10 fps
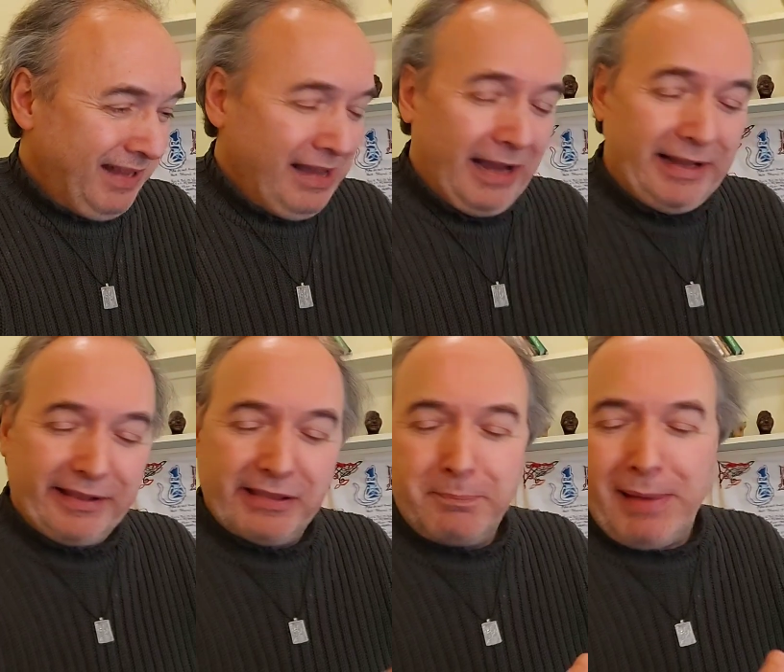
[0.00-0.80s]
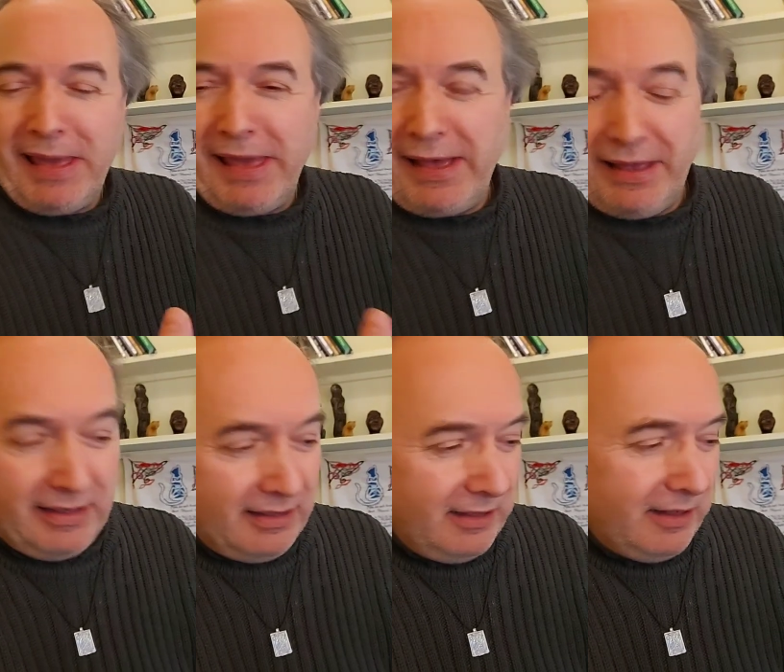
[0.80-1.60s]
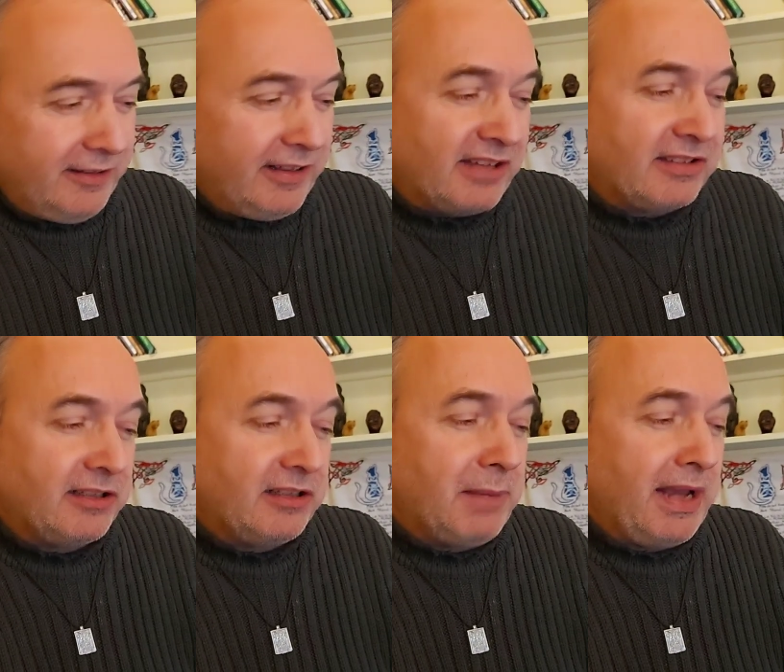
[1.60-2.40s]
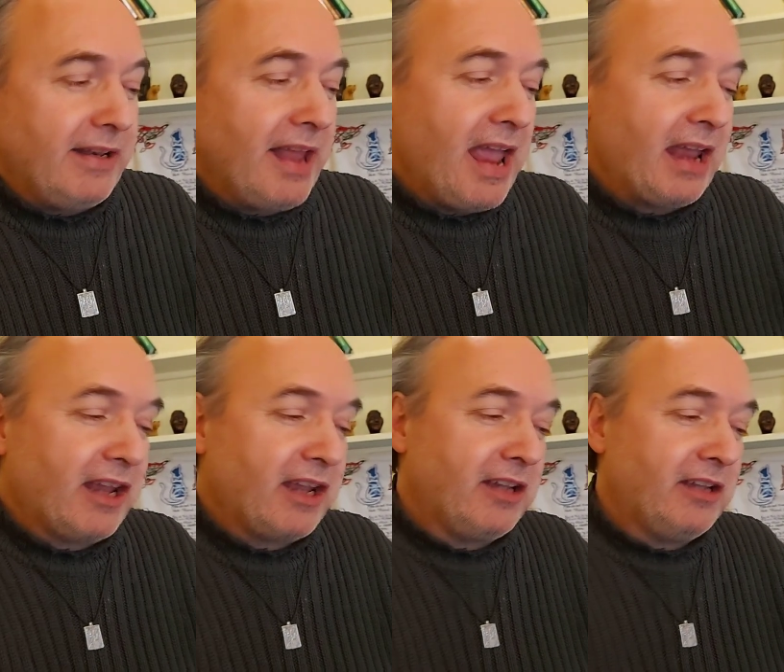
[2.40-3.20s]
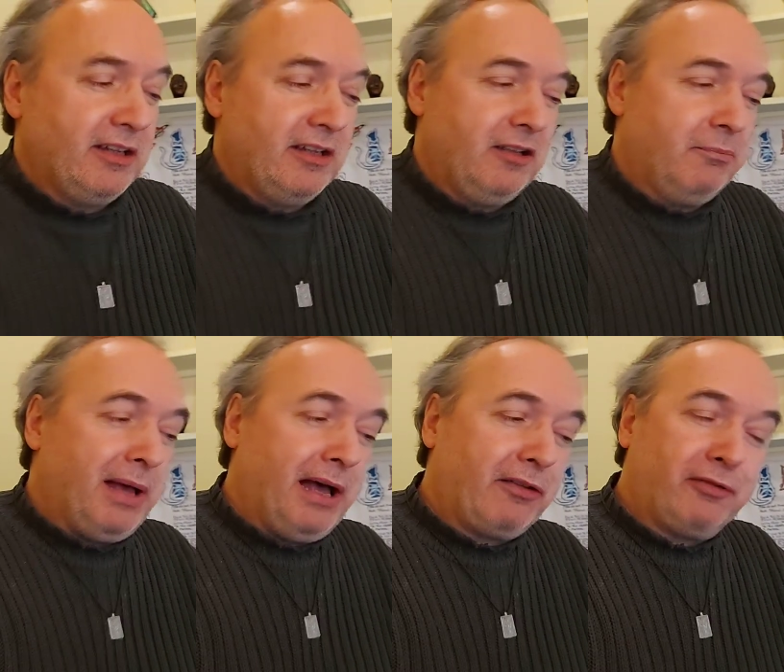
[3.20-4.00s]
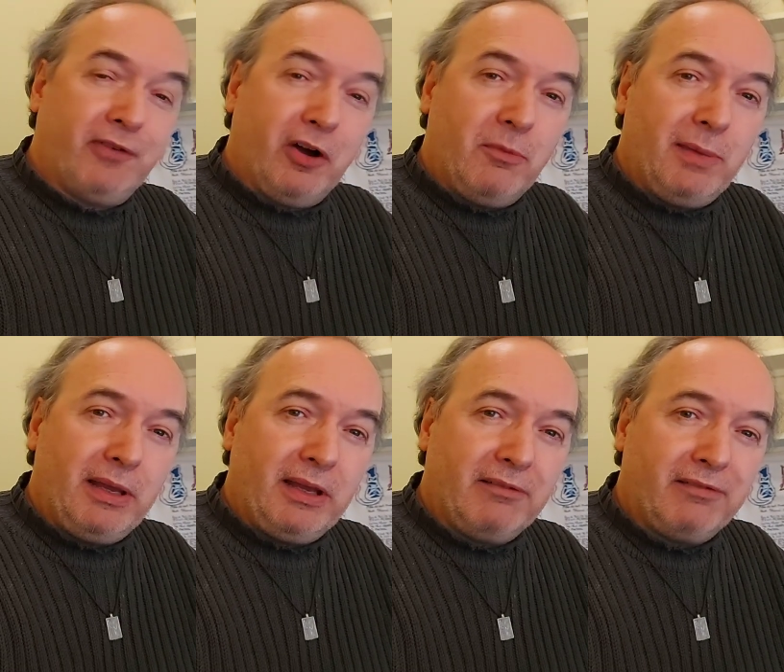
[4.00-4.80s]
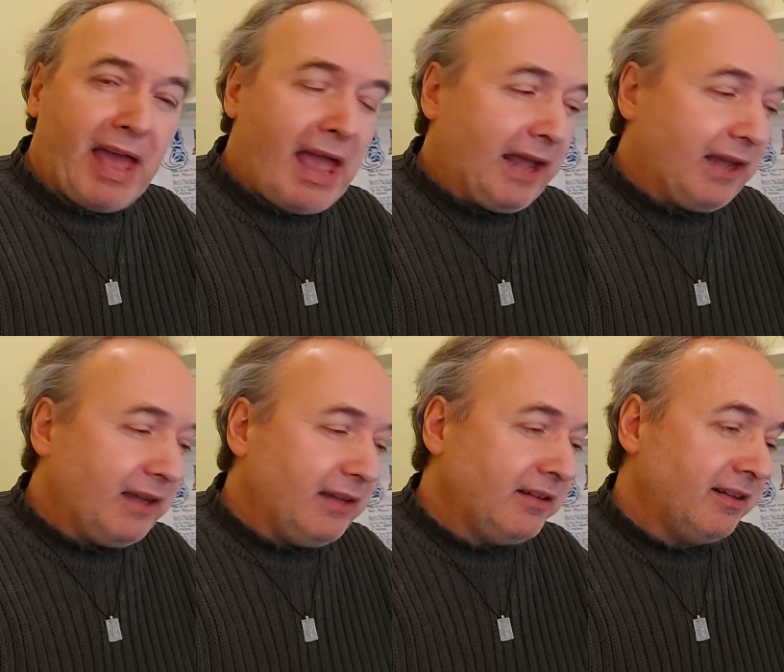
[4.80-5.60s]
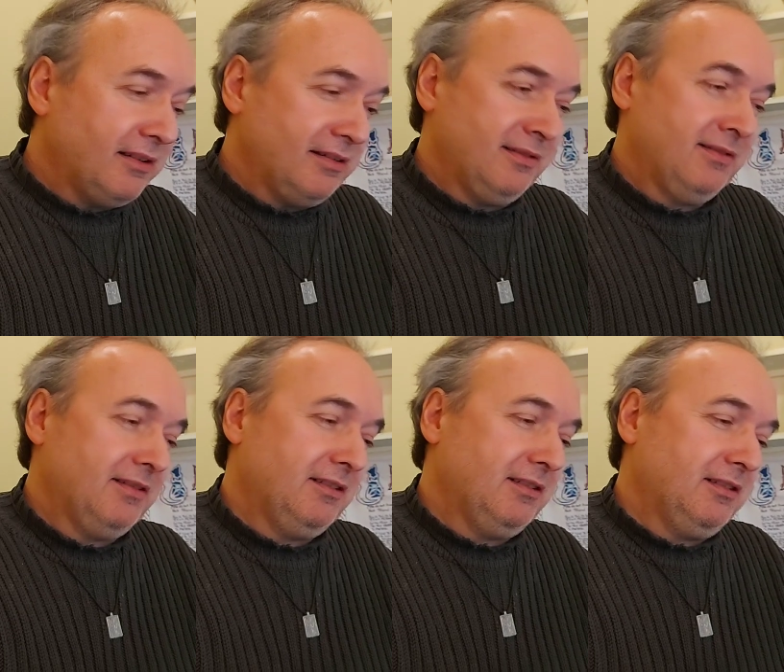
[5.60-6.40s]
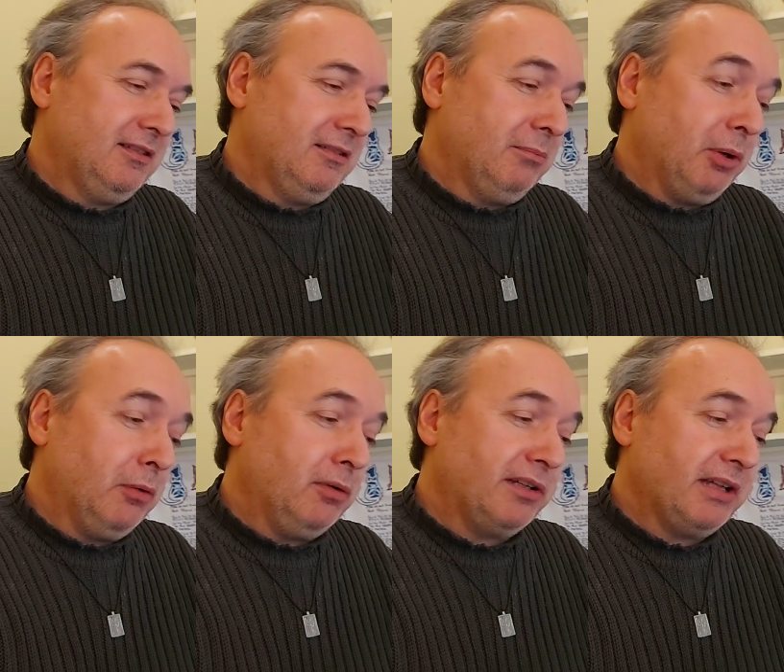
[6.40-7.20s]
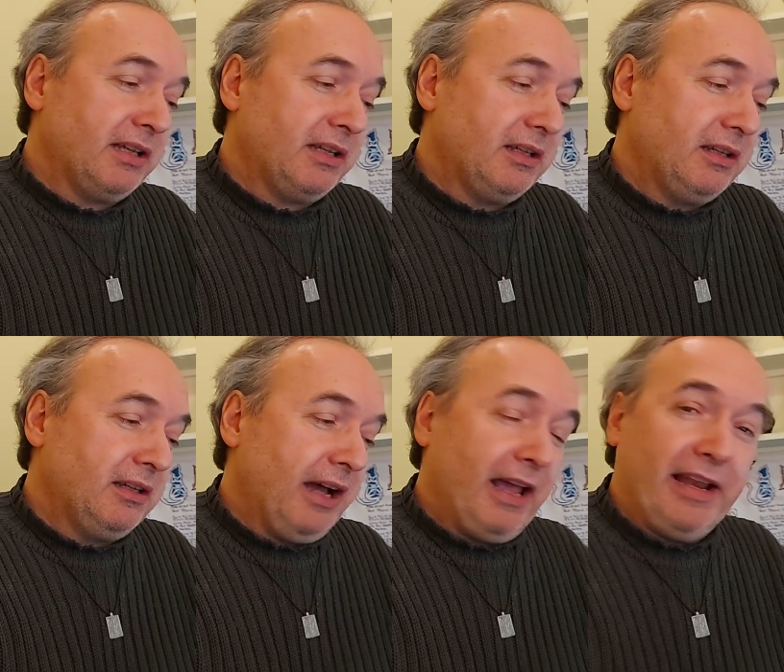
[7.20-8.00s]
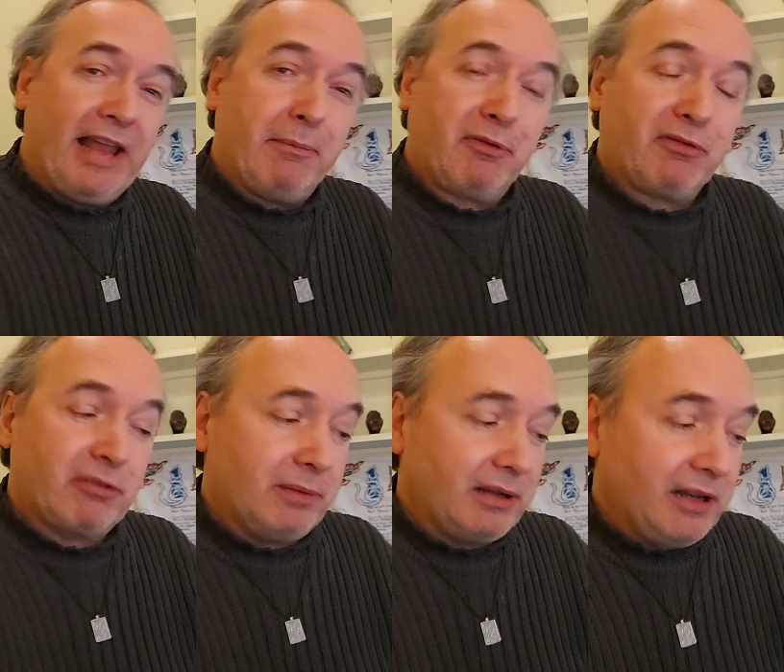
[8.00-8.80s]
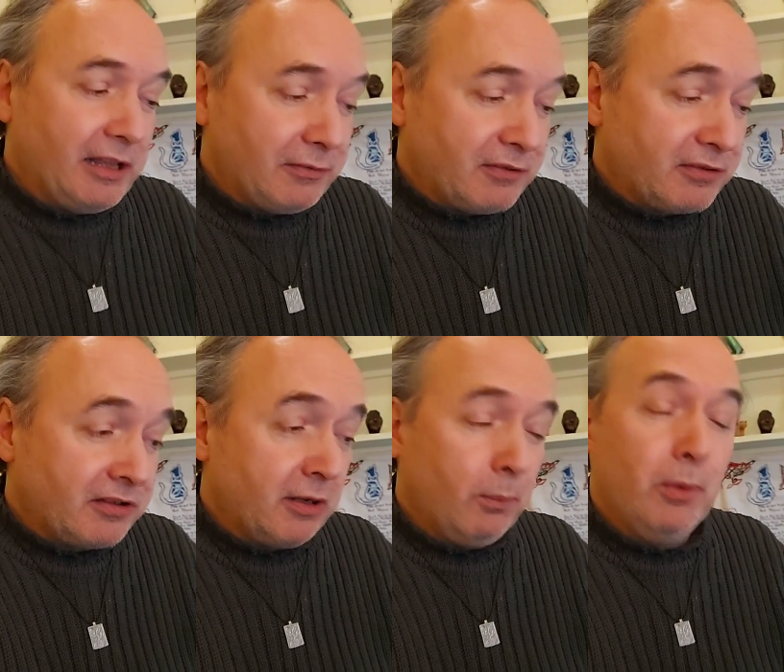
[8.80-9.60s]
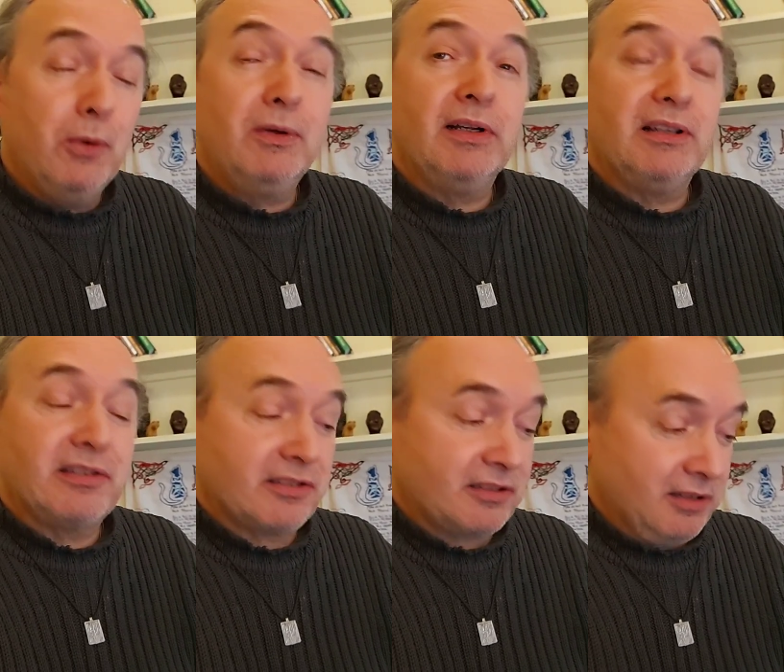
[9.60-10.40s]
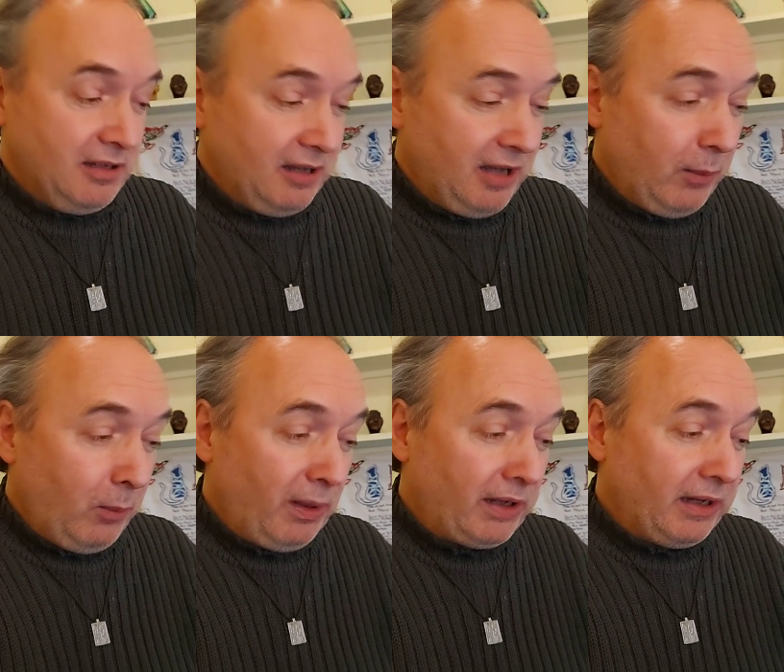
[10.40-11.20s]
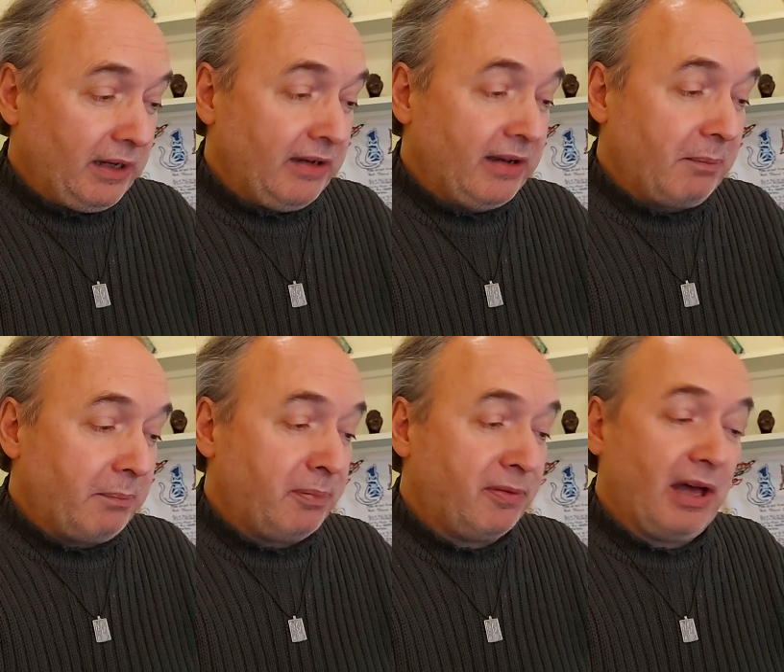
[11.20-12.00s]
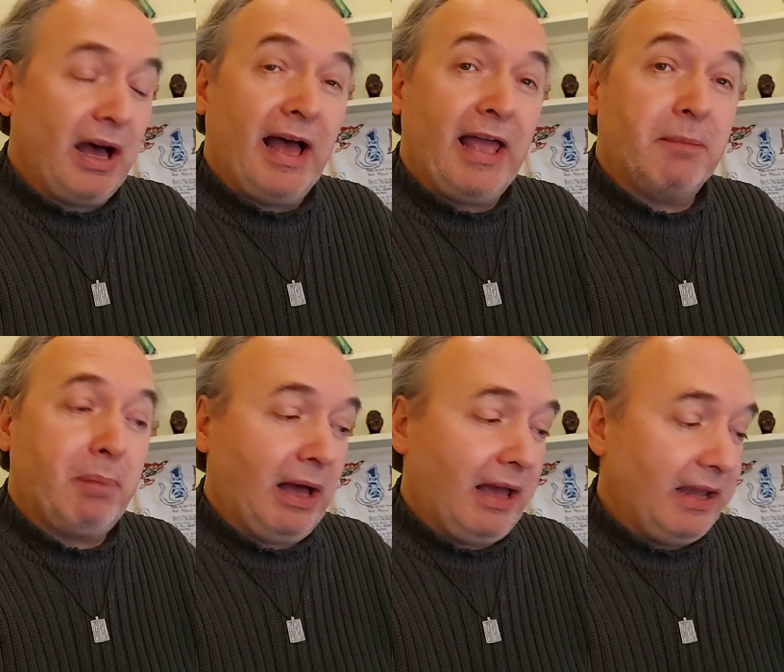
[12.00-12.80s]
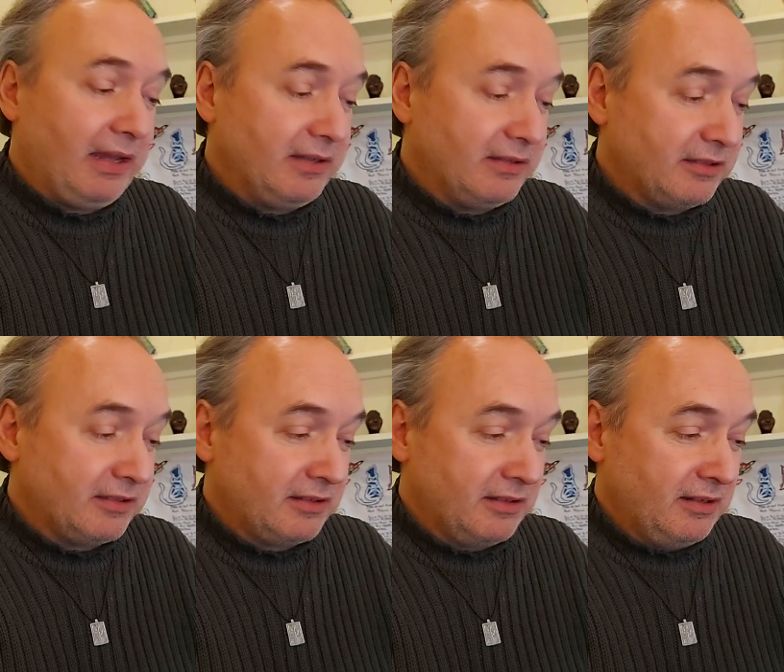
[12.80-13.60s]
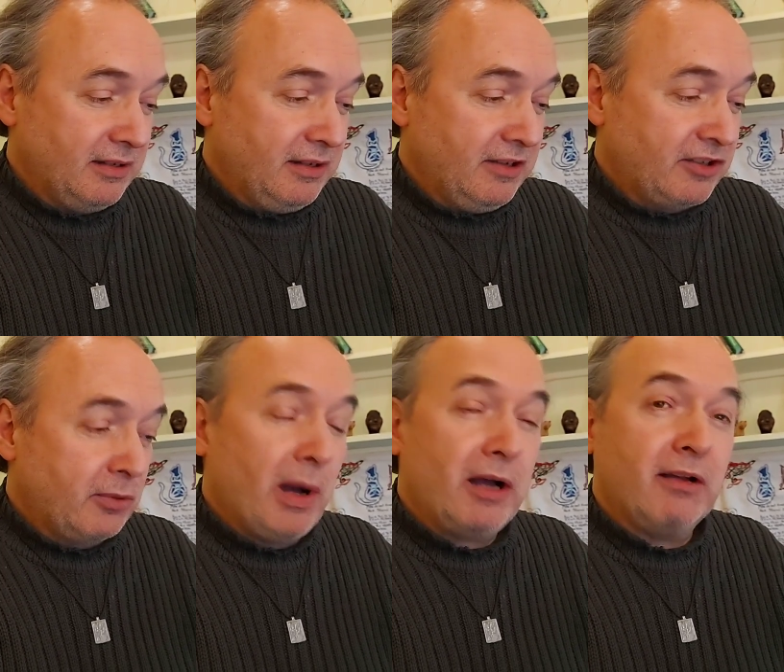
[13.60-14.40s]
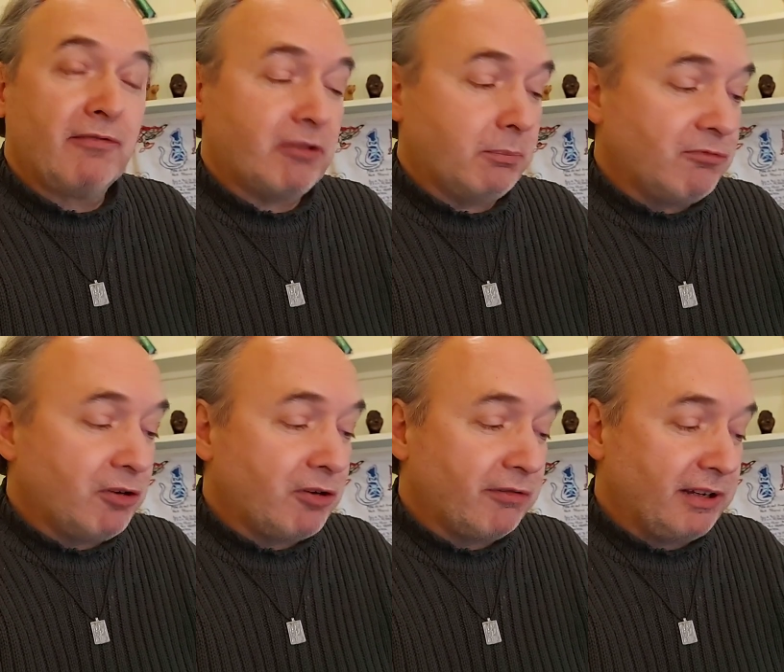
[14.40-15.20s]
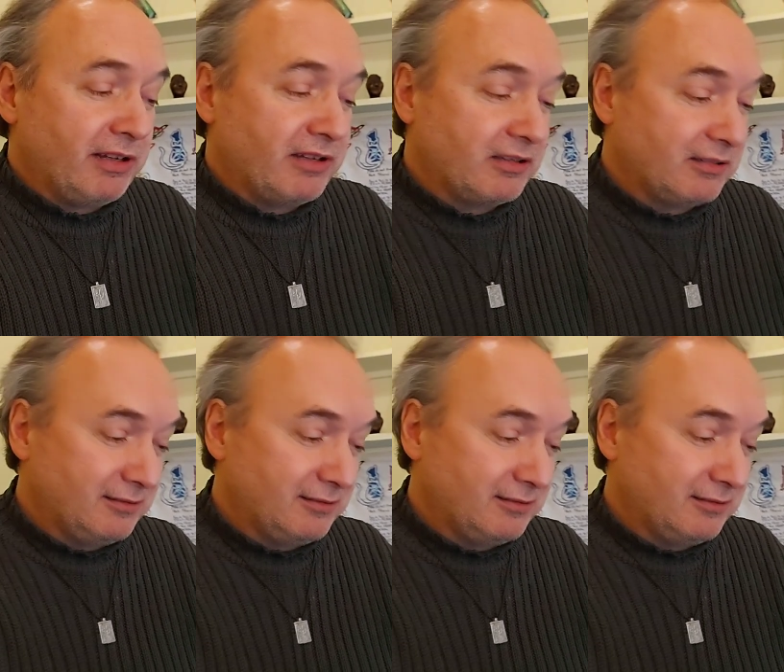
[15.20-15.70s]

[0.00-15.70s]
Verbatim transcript: I let the bear nuzzle my neck, mouth foaming and fanged. Bolder, I leapt from cliffs, woundless, I winged up the high pines, swung from rookeries.